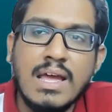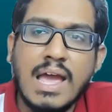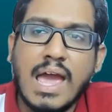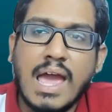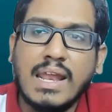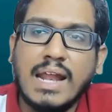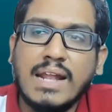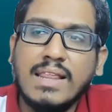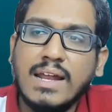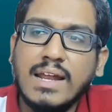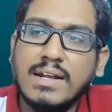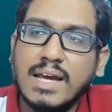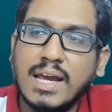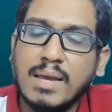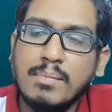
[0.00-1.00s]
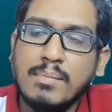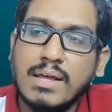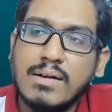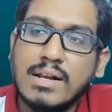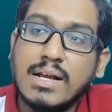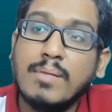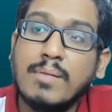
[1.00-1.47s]
And at that time,
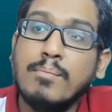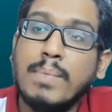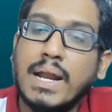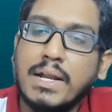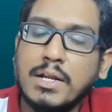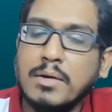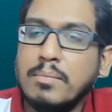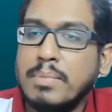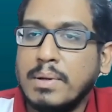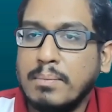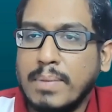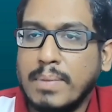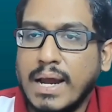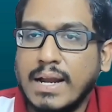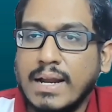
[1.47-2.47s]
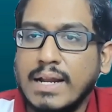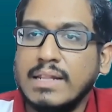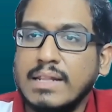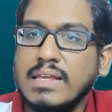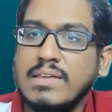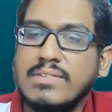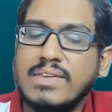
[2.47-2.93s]
they'll come better prepared, and
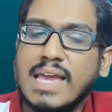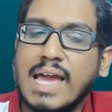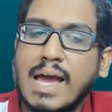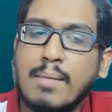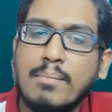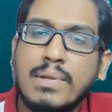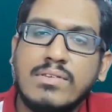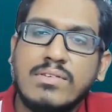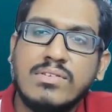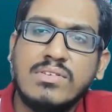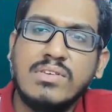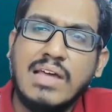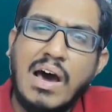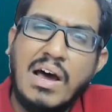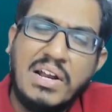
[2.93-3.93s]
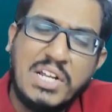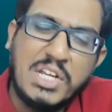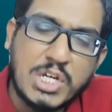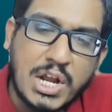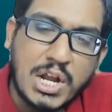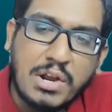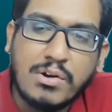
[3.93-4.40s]
these gambits are
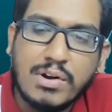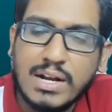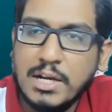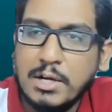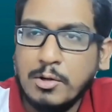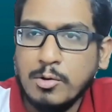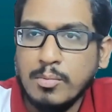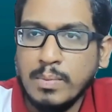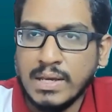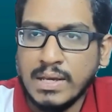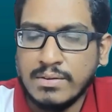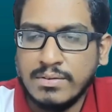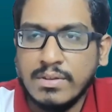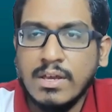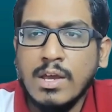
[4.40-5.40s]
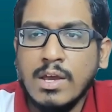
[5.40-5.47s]
generally dubious.